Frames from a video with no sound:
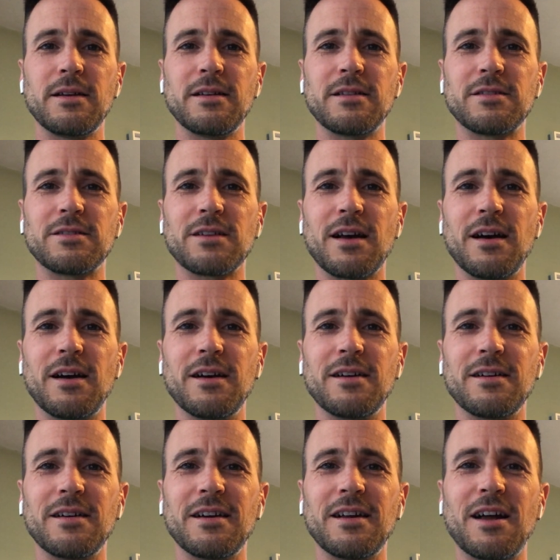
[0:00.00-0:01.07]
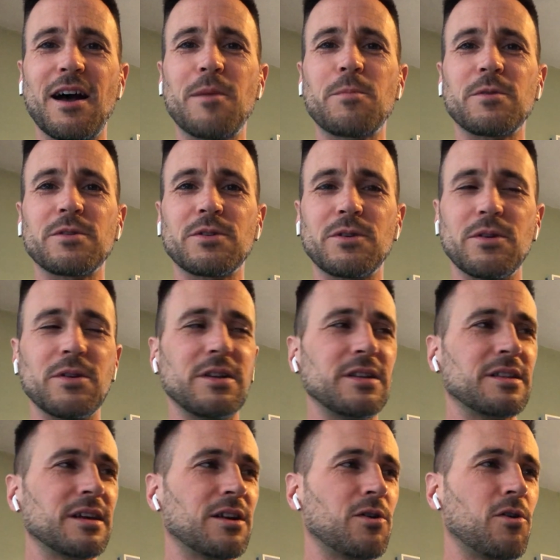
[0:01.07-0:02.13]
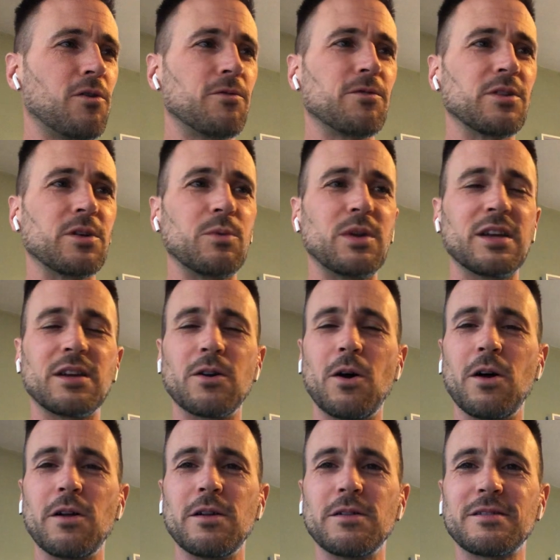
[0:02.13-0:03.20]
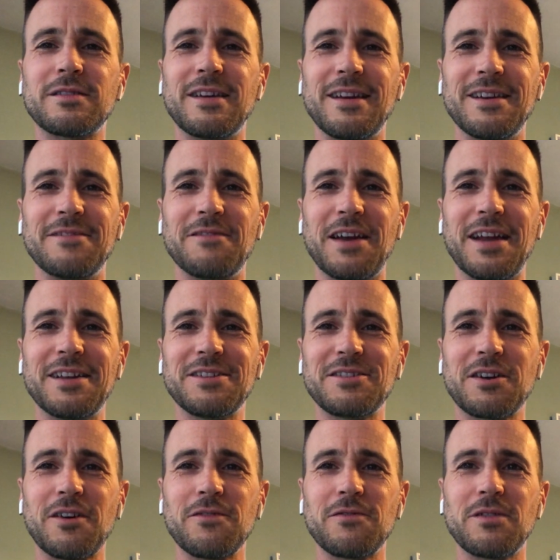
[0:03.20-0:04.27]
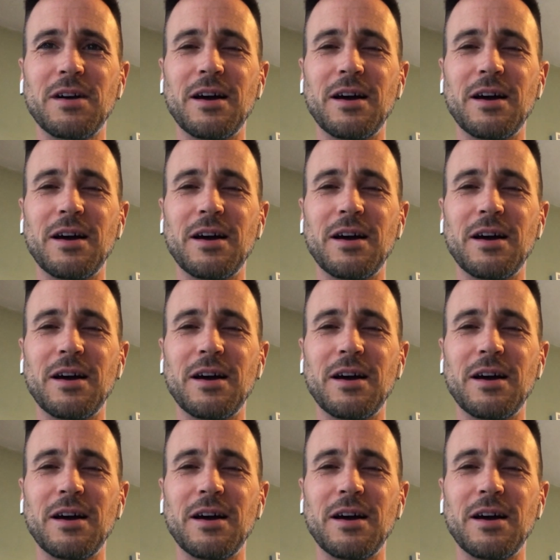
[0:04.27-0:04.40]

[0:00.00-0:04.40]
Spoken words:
It's an opportunity that hopefully we can all take advantage of.